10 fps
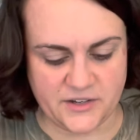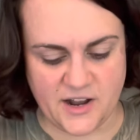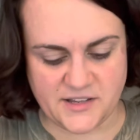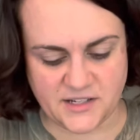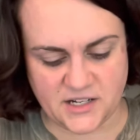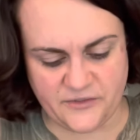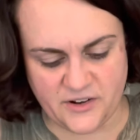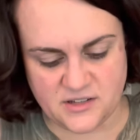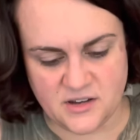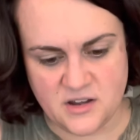drastic
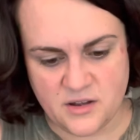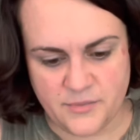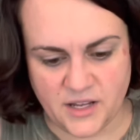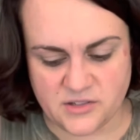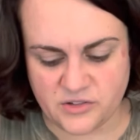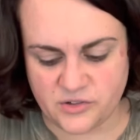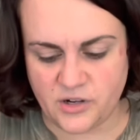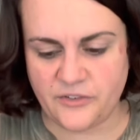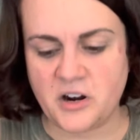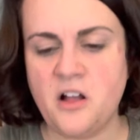difference because they're 2
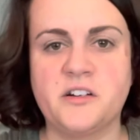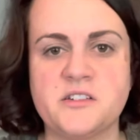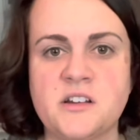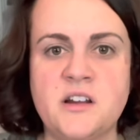different colors.